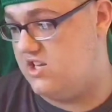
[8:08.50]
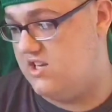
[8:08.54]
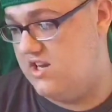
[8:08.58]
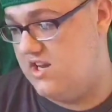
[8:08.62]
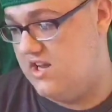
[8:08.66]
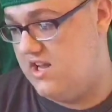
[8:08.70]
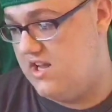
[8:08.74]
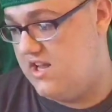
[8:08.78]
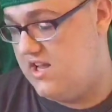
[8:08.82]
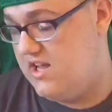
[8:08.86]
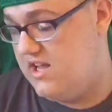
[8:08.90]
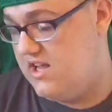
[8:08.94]

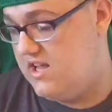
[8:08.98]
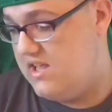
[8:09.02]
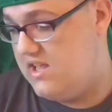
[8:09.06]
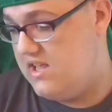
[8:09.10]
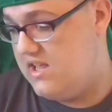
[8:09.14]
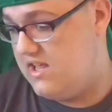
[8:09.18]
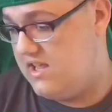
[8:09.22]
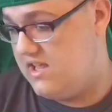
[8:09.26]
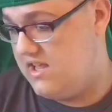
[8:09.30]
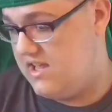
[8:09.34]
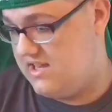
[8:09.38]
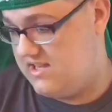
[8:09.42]
Nation,
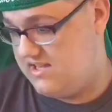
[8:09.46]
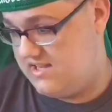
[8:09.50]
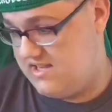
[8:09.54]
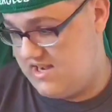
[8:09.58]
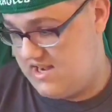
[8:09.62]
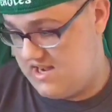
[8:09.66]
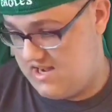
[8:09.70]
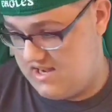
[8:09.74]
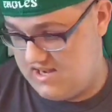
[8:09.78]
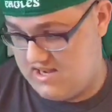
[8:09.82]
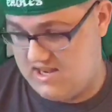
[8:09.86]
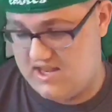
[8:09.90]

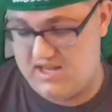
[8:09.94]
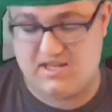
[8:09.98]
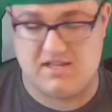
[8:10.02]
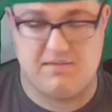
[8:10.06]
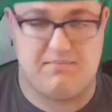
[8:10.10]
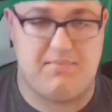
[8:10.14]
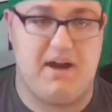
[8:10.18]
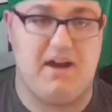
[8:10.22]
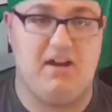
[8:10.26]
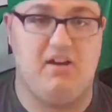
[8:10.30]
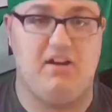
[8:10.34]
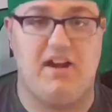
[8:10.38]
it
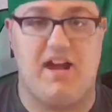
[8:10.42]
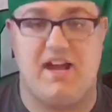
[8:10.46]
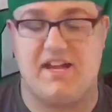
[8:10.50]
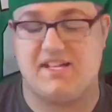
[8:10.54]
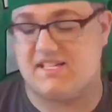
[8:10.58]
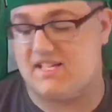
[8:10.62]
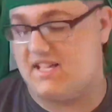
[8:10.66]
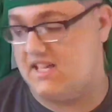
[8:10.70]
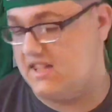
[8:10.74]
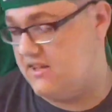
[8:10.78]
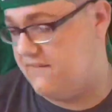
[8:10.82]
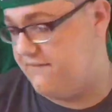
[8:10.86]
is
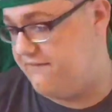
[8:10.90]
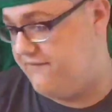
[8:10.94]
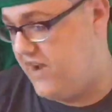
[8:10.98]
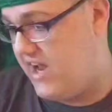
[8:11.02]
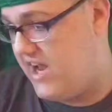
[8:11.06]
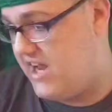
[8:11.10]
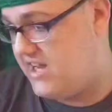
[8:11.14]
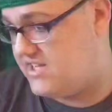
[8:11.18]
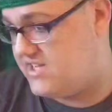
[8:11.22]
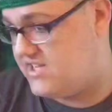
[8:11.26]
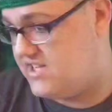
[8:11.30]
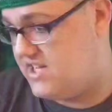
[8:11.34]
apparently
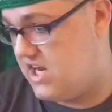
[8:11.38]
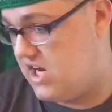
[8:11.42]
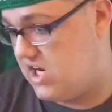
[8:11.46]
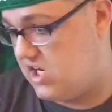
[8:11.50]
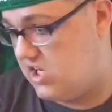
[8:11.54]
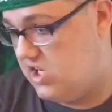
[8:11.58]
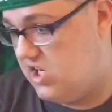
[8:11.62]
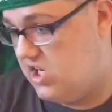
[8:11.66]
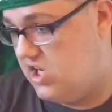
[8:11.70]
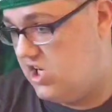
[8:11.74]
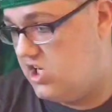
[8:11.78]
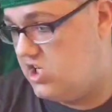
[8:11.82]
asking the
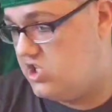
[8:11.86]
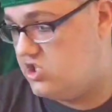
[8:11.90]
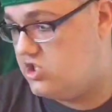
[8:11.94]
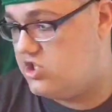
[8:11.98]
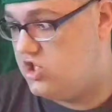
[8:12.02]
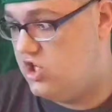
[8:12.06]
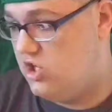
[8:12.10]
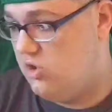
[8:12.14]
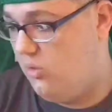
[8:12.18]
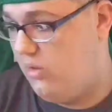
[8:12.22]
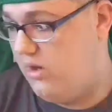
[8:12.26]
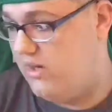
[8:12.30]
fans here,
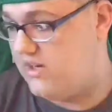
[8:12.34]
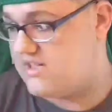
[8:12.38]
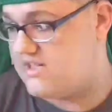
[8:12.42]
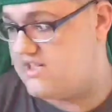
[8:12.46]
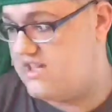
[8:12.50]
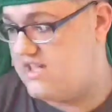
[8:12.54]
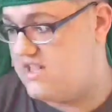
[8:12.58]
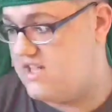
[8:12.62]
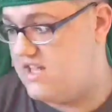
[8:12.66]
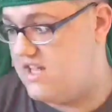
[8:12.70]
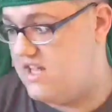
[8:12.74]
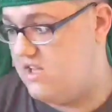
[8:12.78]
do you
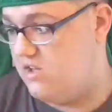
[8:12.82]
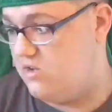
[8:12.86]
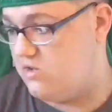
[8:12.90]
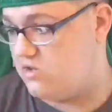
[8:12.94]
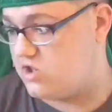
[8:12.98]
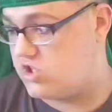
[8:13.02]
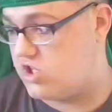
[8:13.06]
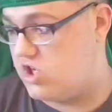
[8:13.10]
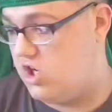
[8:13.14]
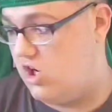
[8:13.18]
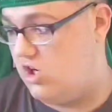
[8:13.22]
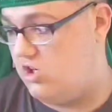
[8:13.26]
want to see
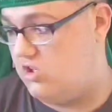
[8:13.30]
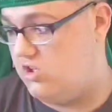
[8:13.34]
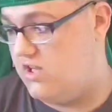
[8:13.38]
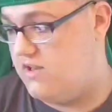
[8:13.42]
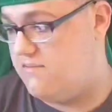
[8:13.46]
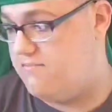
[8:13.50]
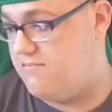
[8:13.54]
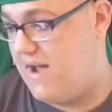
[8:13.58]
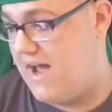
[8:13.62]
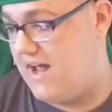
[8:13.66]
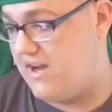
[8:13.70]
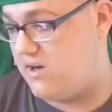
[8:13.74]
the Eagles
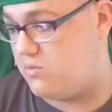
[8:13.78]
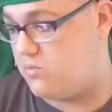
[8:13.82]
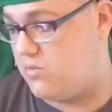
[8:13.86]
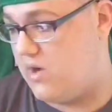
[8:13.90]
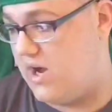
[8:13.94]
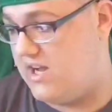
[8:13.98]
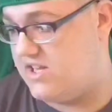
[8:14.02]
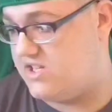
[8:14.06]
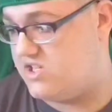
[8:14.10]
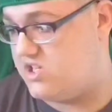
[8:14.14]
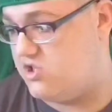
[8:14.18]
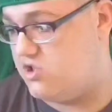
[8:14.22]
call in
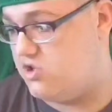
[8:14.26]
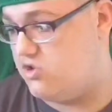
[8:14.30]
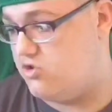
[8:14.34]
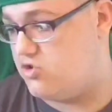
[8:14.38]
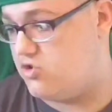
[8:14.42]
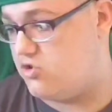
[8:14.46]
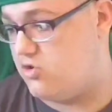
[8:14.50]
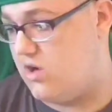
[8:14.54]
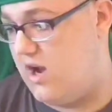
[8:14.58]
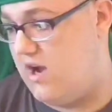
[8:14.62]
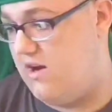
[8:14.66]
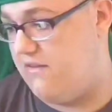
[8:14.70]
Matt
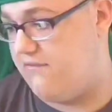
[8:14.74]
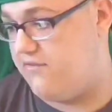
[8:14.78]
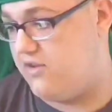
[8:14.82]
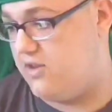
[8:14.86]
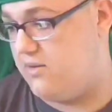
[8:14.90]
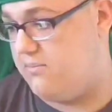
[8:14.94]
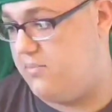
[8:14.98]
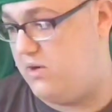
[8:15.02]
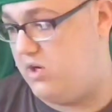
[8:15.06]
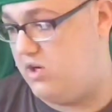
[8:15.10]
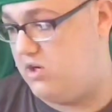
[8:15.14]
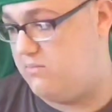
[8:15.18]
Araiza to
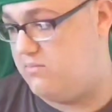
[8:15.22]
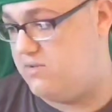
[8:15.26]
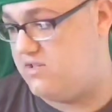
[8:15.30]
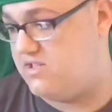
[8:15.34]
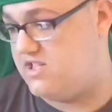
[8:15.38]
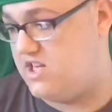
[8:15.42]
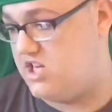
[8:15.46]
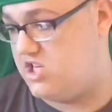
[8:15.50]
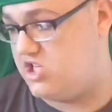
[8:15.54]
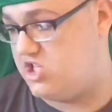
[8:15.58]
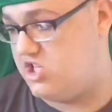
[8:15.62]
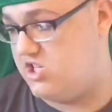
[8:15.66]
try out for the
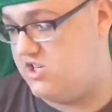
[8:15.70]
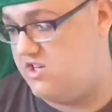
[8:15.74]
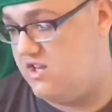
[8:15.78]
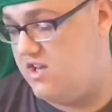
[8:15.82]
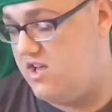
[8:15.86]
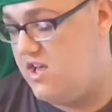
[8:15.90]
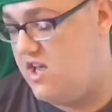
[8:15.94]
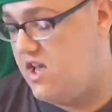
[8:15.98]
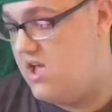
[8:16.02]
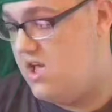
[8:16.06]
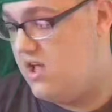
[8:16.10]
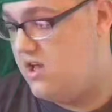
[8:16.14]
punter
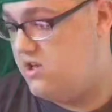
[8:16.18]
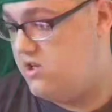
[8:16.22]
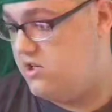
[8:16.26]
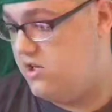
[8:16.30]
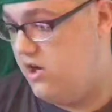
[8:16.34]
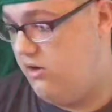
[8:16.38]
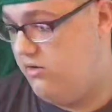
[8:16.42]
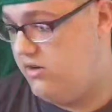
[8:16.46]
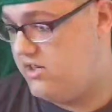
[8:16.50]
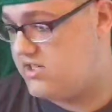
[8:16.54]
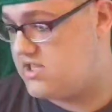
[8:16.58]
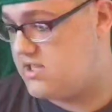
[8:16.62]
position?
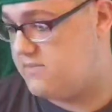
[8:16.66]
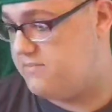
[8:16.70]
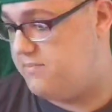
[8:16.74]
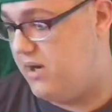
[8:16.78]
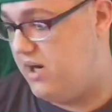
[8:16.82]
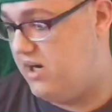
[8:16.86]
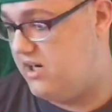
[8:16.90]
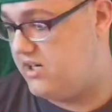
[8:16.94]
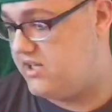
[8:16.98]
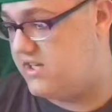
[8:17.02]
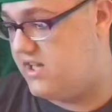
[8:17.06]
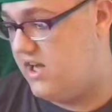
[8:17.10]
Known
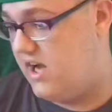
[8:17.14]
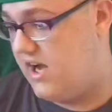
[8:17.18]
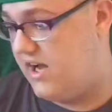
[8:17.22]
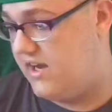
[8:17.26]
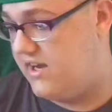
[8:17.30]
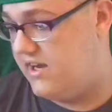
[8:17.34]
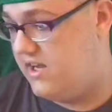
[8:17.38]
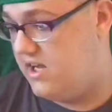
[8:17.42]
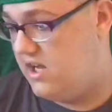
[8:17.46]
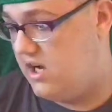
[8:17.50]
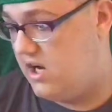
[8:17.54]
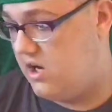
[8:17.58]
as the
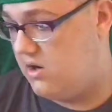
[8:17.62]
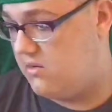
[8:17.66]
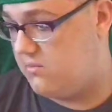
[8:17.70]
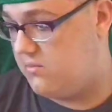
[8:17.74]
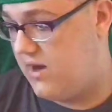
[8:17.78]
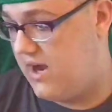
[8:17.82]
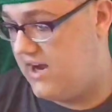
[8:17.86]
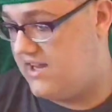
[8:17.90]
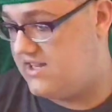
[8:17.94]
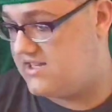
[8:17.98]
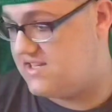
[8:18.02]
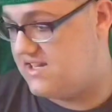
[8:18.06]
punt god,
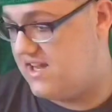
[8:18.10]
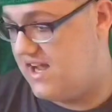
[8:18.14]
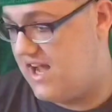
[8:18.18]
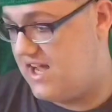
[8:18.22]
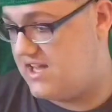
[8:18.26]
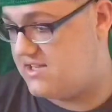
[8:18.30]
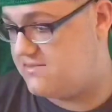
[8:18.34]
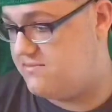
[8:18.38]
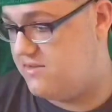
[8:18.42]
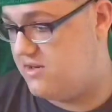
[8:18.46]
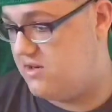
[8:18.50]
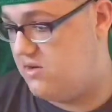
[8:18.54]

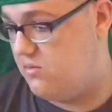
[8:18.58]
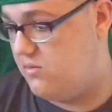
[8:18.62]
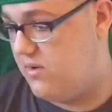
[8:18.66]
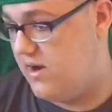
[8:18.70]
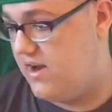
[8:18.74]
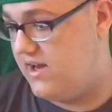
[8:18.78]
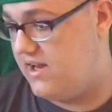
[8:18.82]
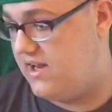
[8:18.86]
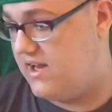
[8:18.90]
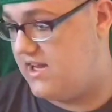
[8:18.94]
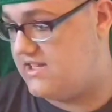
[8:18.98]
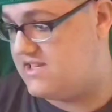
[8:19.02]
Araiza has
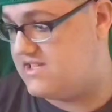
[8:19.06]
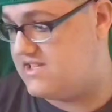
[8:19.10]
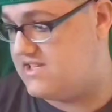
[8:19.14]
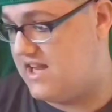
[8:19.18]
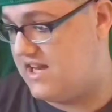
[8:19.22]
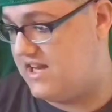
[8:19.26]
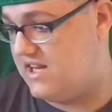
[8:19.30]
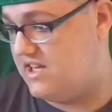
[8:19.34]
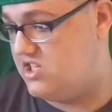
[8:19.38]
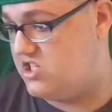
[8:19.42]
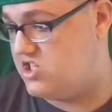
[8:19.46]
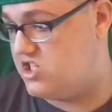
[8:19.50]
been awaiting
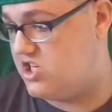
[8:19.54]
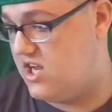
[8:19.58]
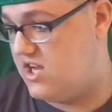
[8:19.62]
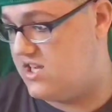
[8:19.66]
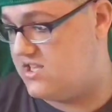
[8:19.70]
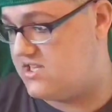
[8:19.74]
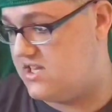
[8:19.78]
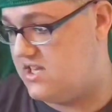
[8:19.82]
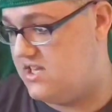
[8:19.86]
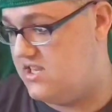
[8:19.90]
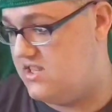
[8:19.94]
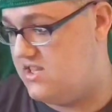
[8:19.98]
a
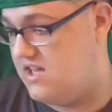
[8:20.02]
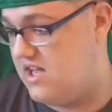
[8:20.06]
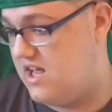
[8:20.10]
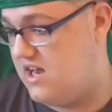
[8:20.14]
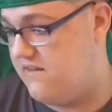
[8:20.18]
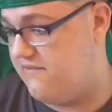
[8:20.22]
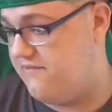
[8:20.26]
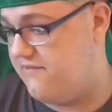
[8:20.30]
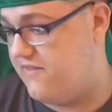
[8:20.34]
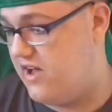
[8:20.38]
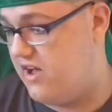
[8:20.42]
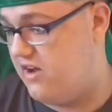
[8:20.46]
second chance
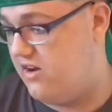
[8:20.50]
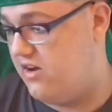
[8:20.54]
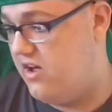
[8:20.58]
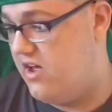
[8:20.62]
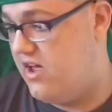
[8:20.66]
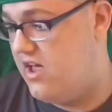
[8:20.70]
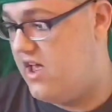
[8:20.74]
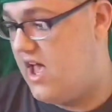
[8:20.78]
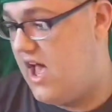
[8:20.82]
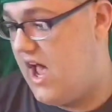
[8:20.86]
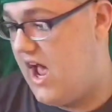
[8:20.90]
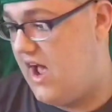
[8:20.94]
in the
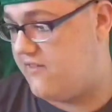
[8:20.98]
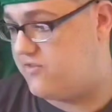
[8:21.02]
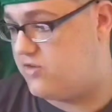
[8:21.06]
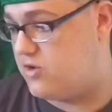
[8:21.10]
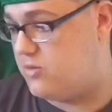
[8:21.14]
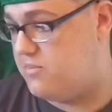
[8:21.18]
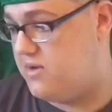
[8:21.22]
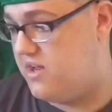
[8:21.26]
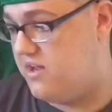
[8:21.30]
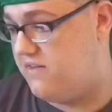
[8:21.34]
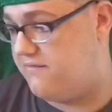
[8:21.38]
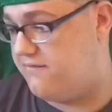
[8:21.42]
NFL
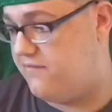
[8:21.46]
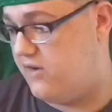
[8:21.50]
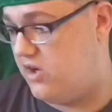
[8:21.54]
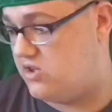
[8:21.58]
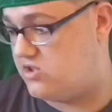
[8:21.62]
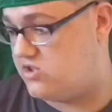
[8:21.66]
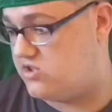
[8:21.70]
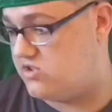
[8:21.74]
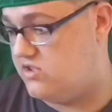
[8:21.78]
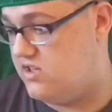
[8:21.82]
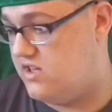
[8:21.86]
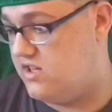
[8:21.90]
after
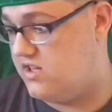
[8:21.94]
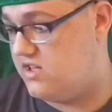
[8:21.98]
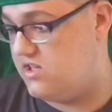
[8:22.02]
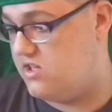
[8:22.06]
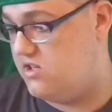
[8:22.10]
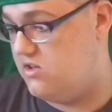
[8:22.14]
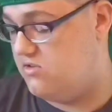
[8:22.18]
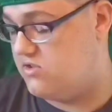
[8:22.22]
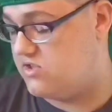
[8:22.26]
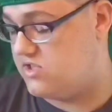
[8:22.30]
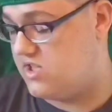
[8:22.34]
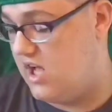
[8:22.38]
being
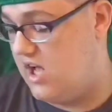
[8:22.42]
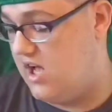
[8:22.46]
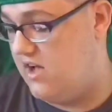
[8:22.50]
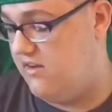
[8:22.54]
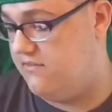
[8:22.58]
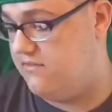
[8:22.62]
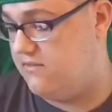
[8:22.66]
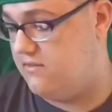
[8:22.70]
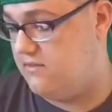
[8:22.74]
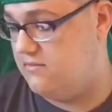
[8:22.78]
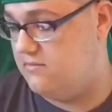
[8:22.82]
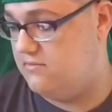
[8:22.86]
falsely
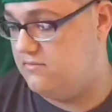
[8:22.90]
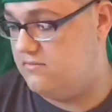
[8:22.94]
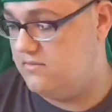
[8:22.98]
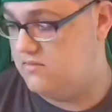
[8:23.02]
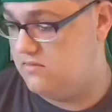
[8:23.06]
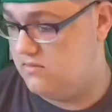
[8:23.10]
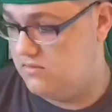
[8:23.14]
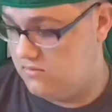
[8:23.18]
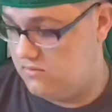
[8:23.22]
accused of